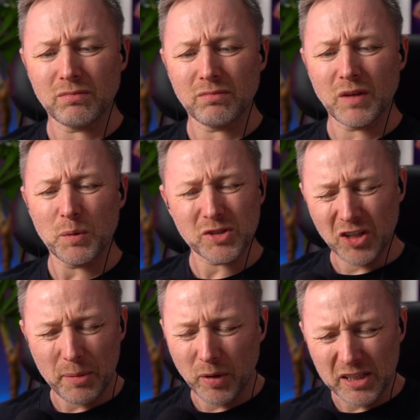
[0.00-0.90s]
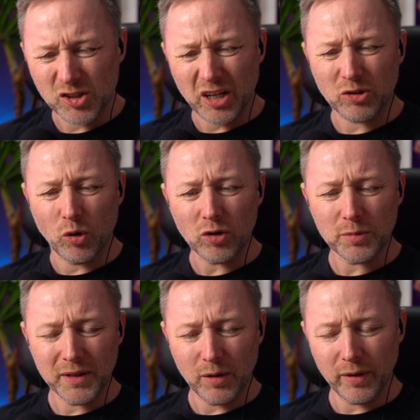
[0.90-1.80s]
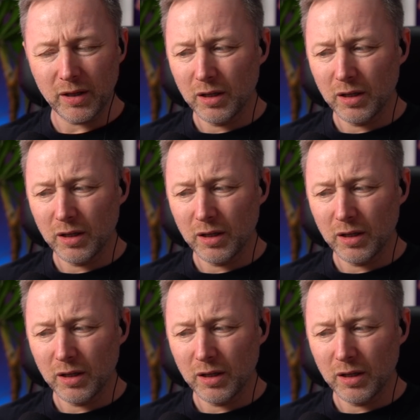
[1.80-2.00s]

he was unable to sort of talk to me that way.